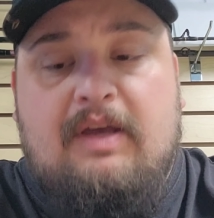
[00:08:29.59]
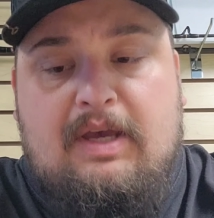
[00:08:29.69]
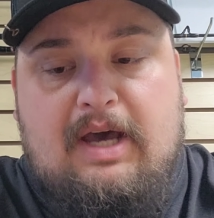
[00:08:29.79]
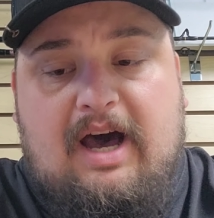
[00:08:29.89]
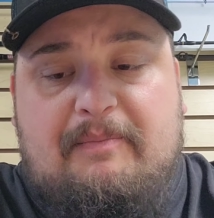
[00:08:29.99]

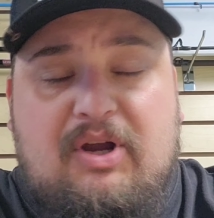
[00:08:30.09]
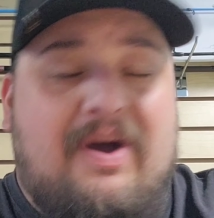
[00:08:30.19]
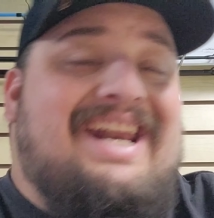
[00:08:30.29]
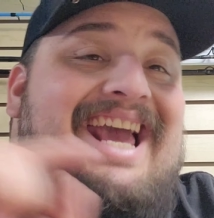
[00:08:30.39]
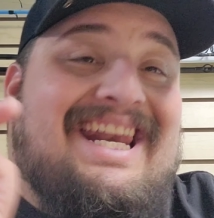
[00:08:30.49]
I'm gonna go
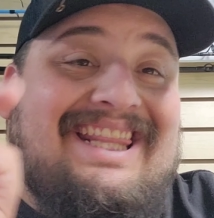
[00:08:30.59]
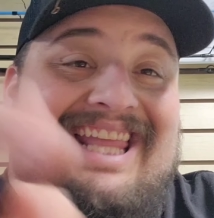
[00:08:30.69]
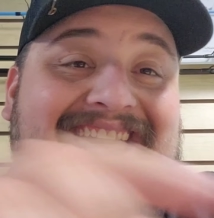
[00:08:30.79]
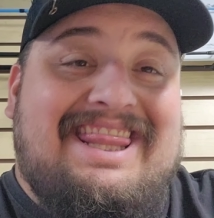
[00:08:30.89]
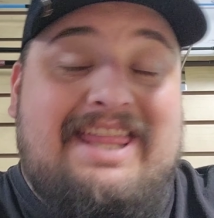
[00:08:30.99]
ahead and
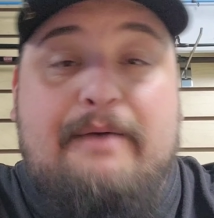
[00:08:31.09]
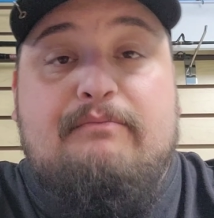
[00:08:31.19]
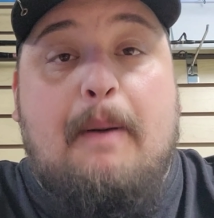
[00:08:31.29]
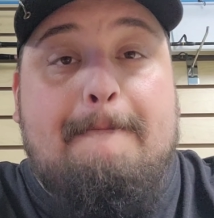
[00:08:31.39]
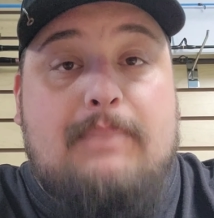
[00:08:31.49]
link
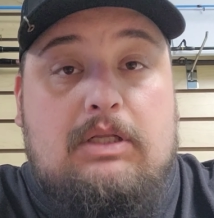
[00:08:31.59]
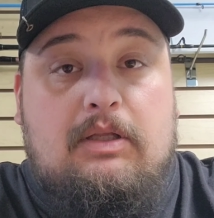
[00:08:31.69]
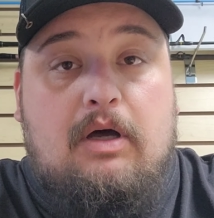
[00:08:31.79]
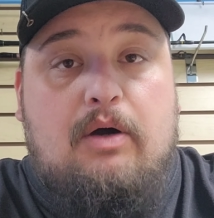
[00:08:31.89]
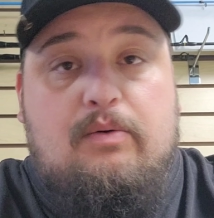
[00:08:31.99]
them
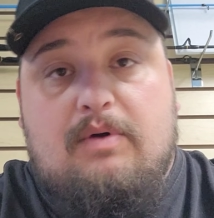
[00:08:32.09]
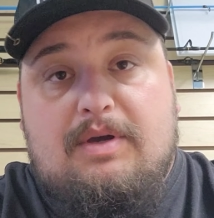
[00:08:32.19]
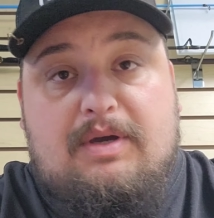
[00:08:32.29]
below.